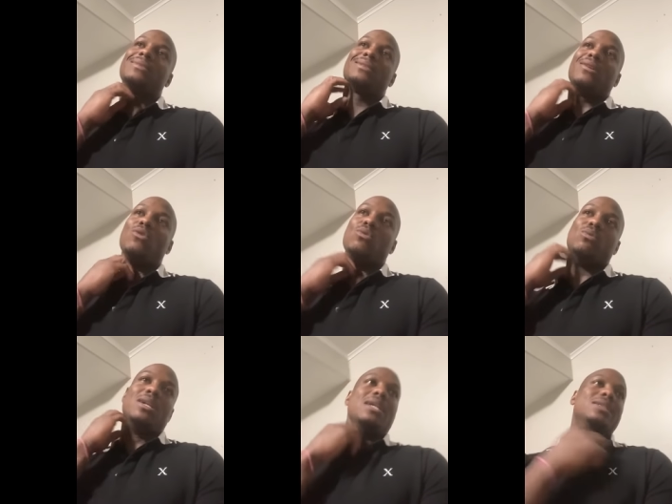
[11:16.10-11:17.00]
Oh,
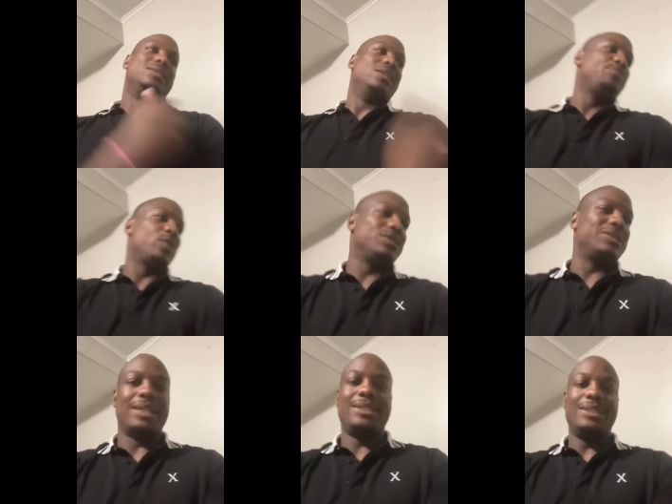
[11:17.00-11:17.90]
this person
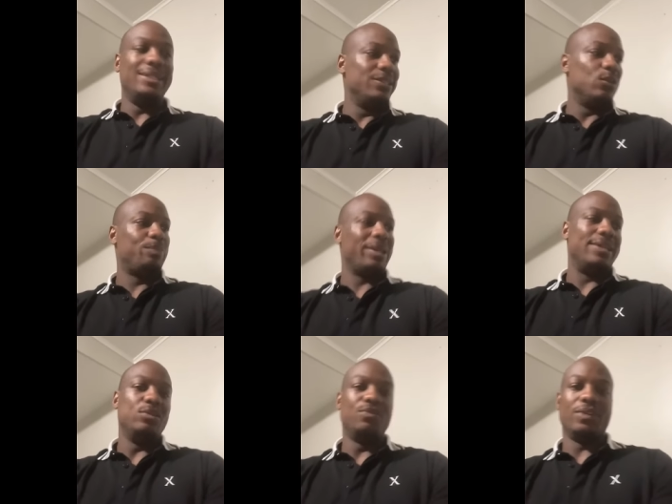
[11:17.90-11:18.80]
say cheese gonna pay
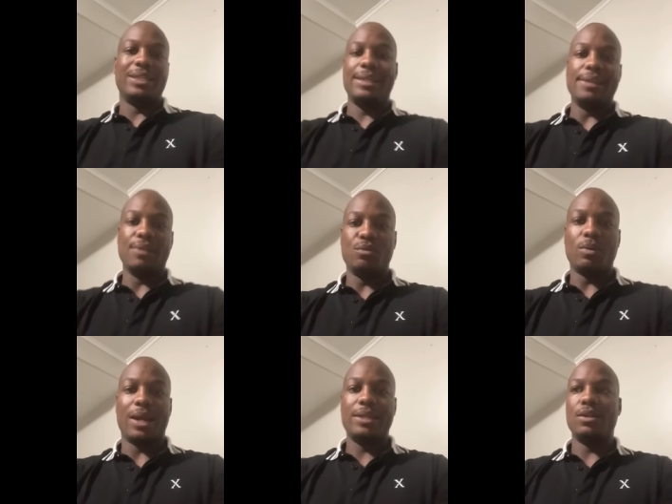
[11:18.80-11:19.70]
you for the interview
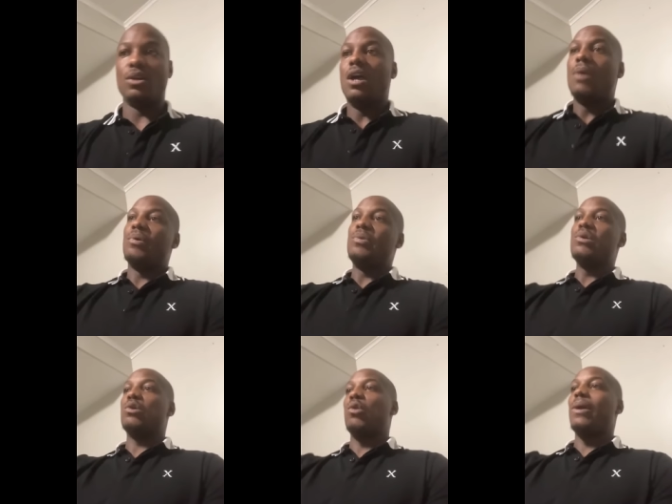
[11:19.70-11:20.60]
right here, but we
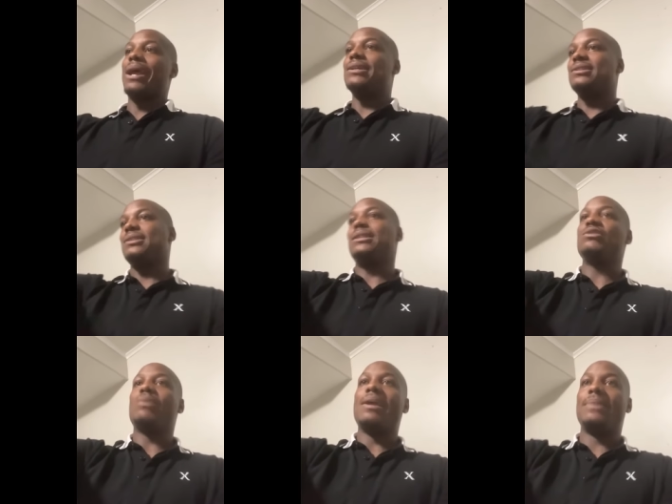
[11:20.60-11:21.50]
gonna go right here to this
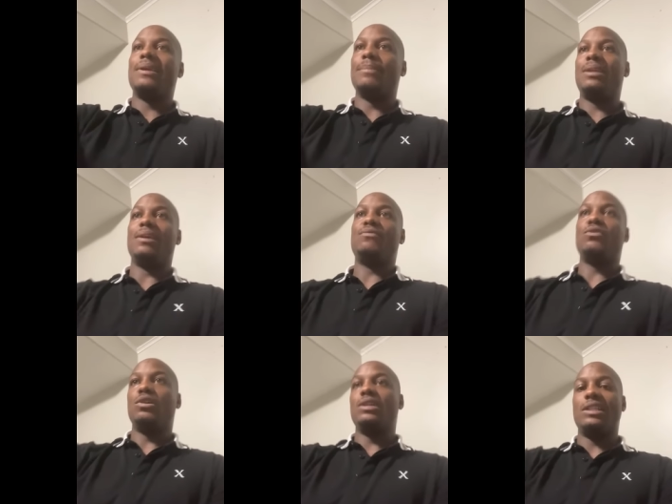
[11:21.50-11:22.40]
white man
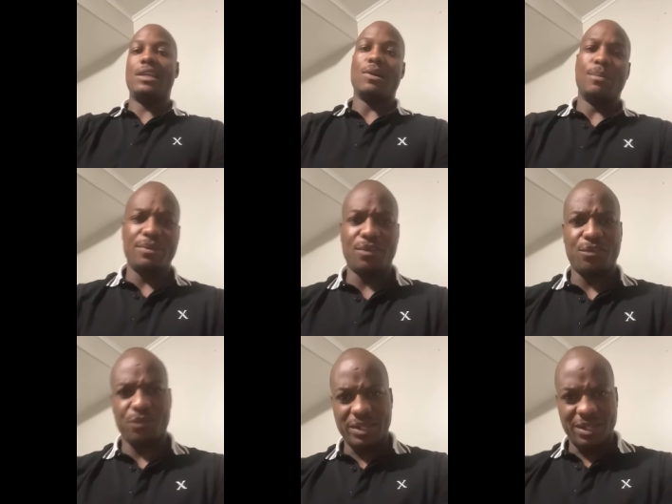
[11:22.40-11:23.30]
platform and they gonna be for
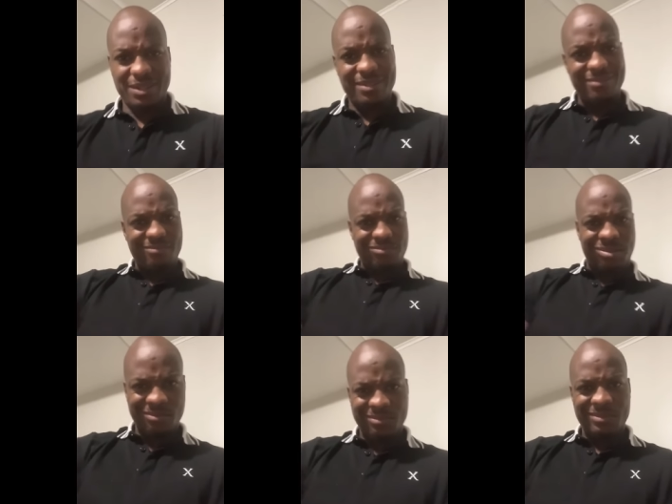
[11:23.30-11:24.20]
free
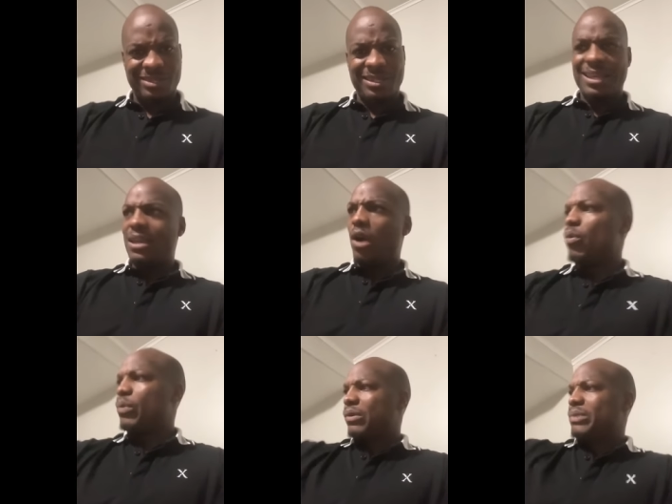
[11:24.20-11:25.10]

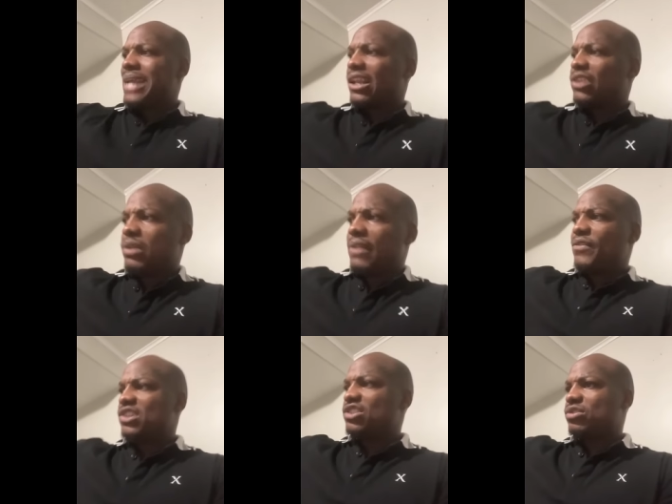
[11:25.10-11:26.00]
oh, we got a 20
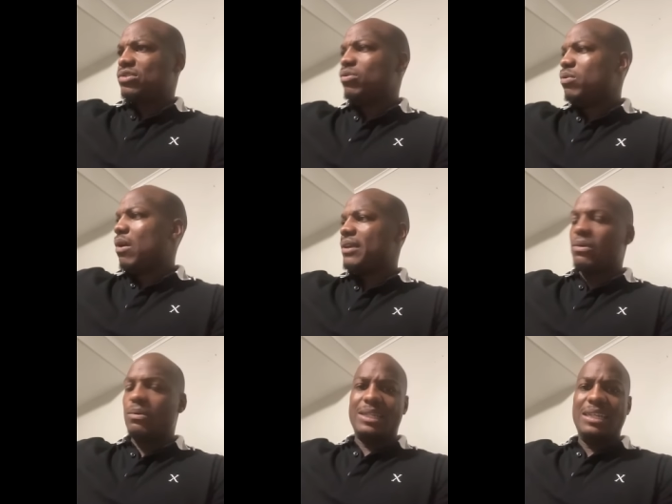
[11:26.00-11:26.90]
verse 2 over here
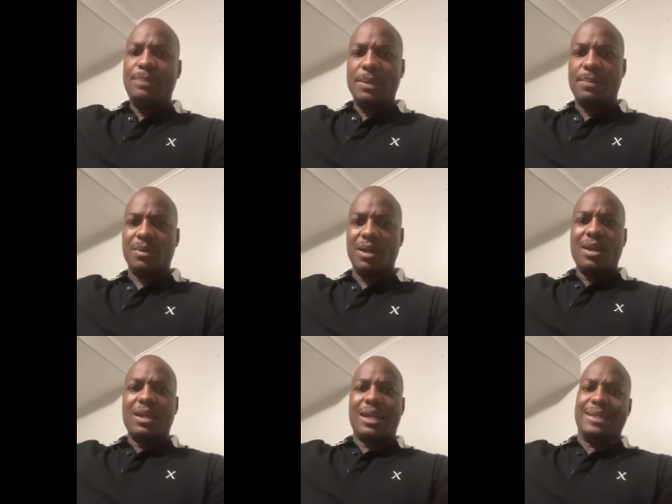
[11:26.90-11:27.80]
with these people.
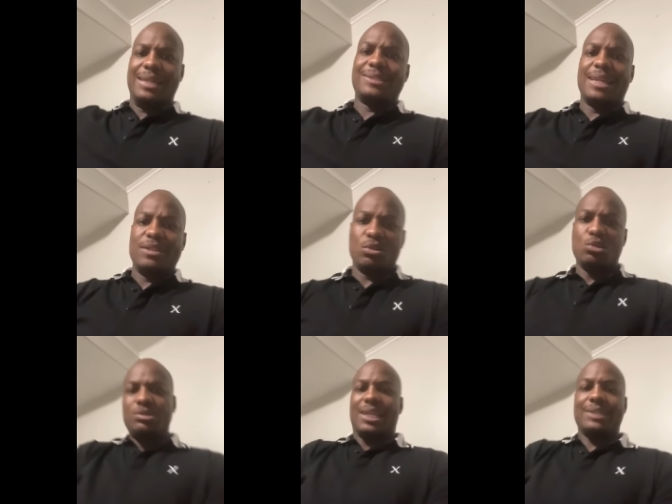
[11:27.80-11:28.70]
And next thing you know, you
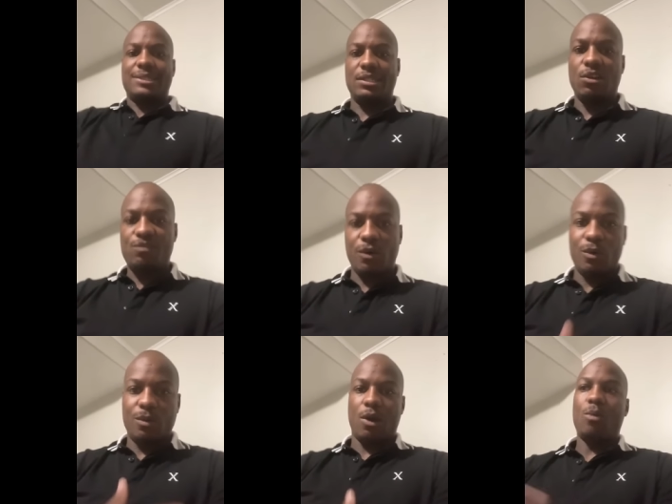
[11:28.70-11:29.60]
texting your phone.
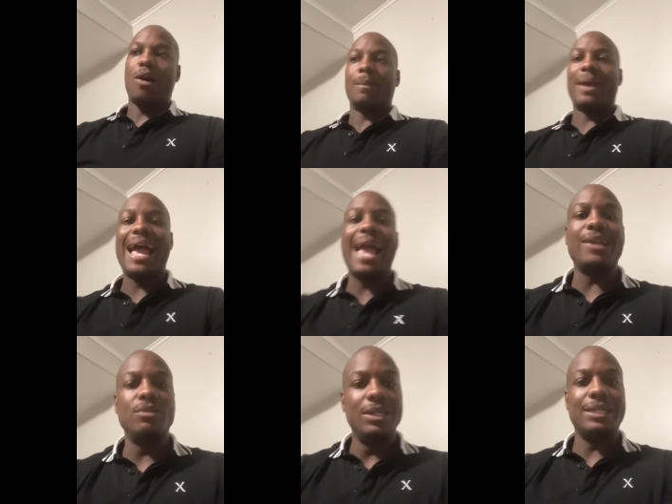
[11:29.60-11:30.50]
I'm walking behind you
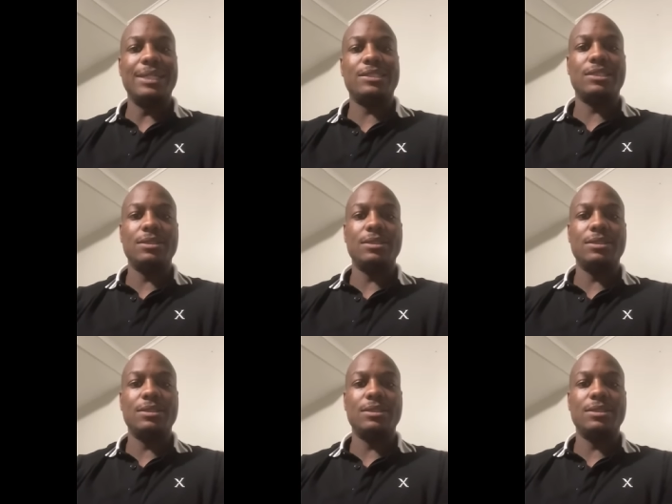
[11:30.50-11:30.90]
looking at you.